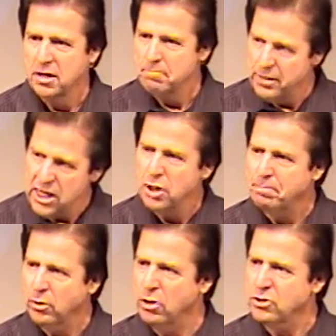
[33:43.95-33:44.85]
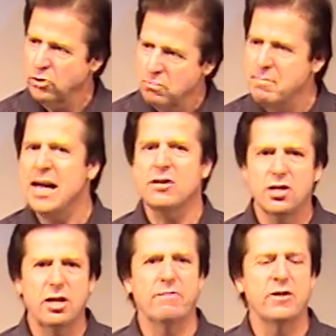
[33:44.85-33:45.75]
Be the person who makes the
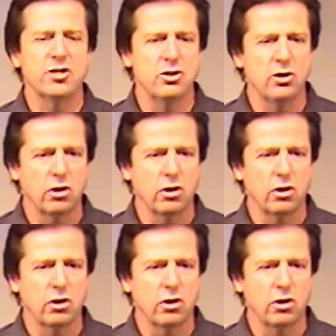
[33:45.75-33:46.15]
difference in your